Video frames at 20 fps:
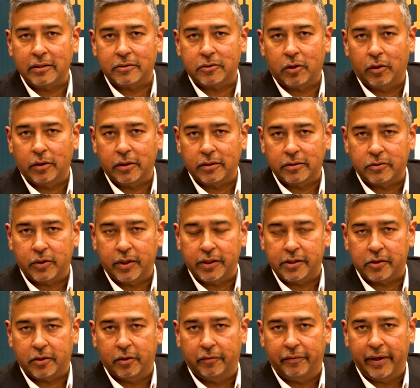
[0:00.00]
Restaurant
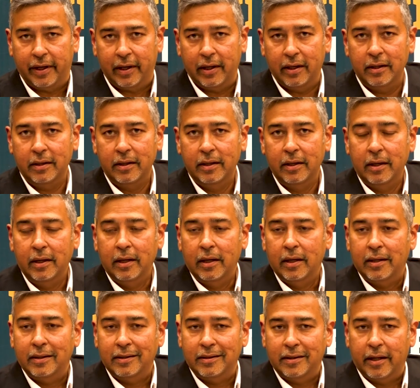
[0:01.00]
Association of India,
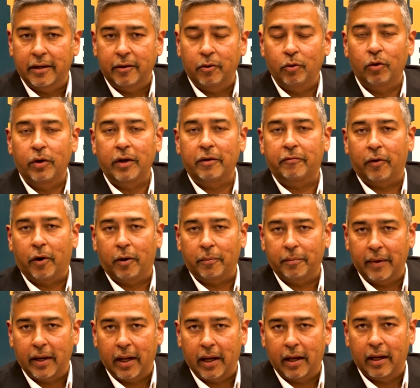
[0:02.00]
the newly
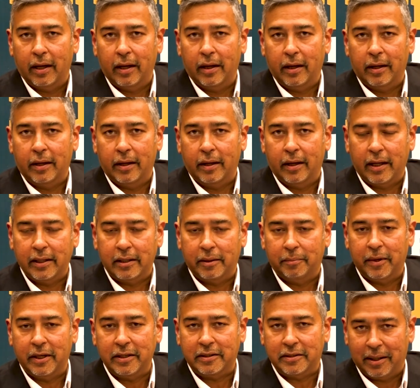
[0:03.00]
formed uh,
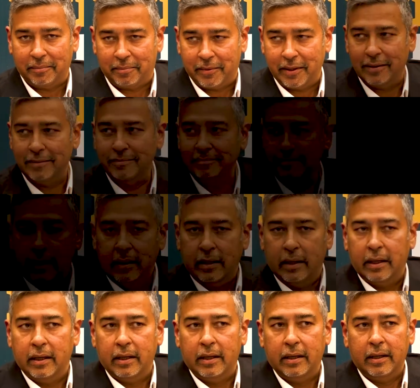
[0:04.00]
Hyderabad chapter.
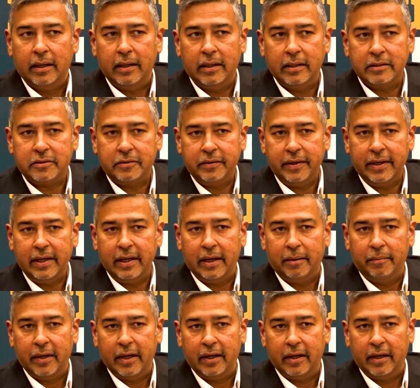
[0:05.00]
The industry, I
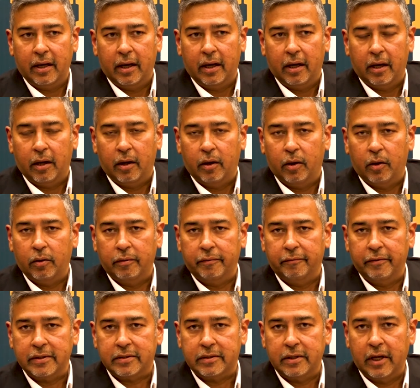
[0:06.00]
mean, uh,
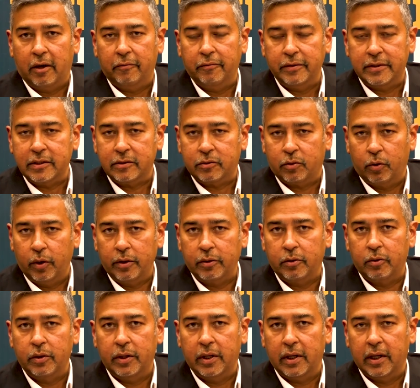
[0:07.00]
which now which is going
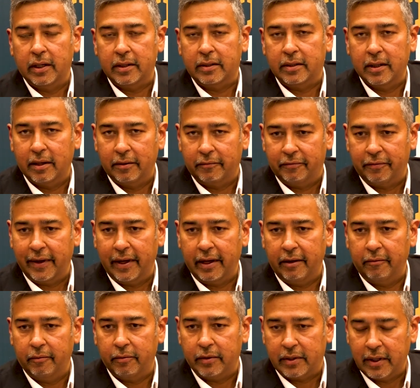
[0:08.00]
through the third
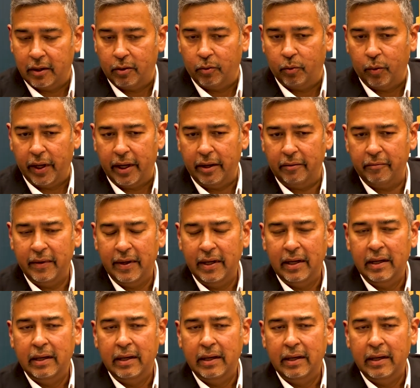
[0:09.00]
wave, third wave,